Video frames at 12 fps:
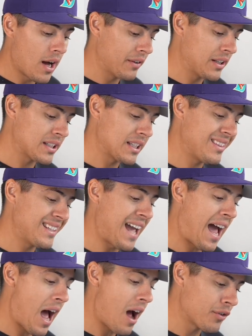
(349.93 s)
Obviously,
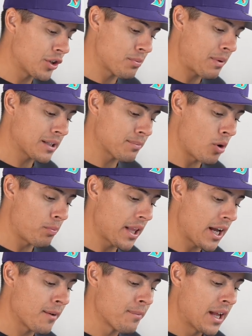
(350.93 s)
the average baseball
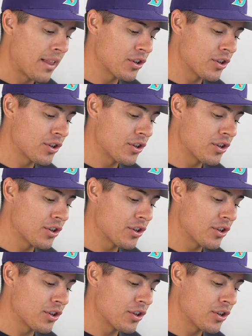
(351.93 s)
player,